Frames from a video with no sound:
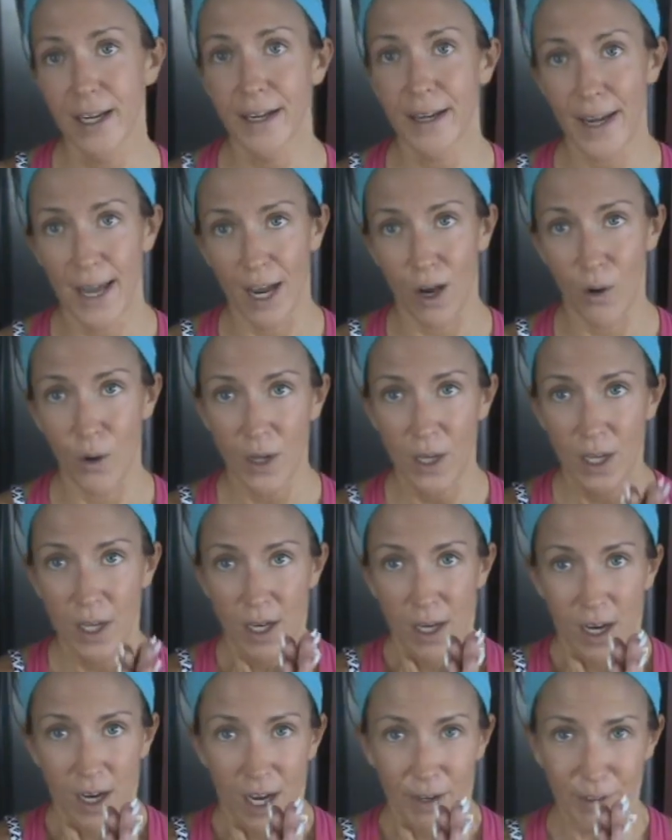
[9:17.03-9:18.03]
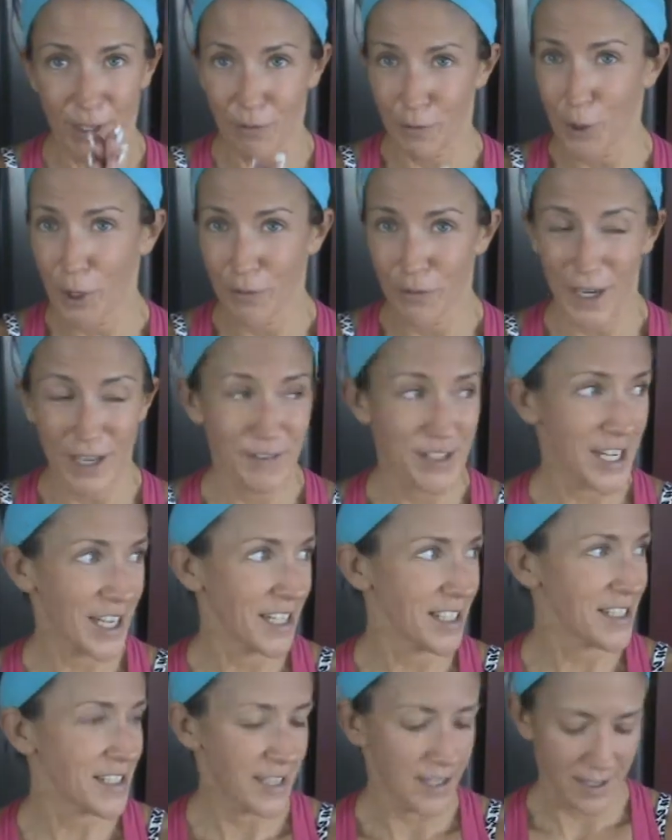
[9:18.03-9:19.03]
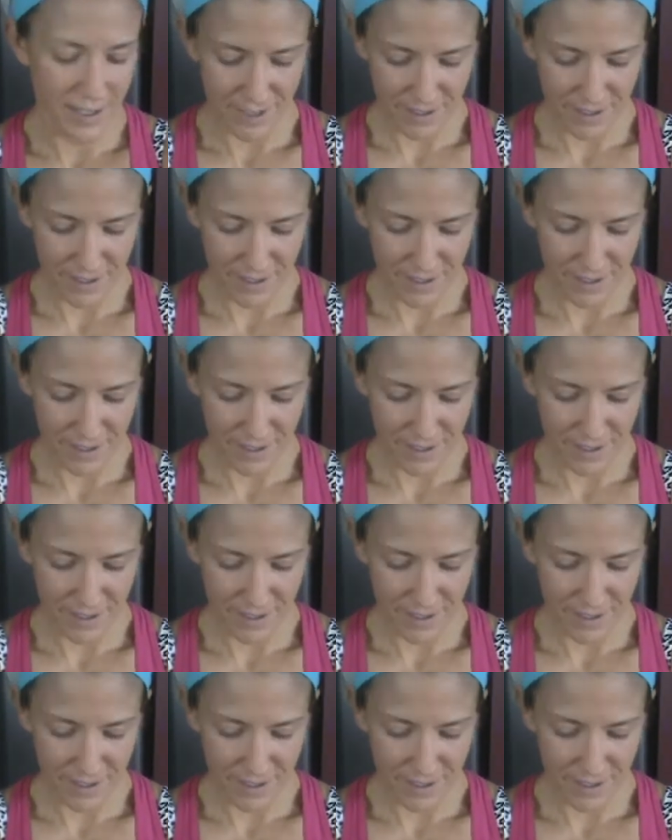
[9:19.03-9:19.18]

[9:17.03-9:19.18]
Now, 45 seconds.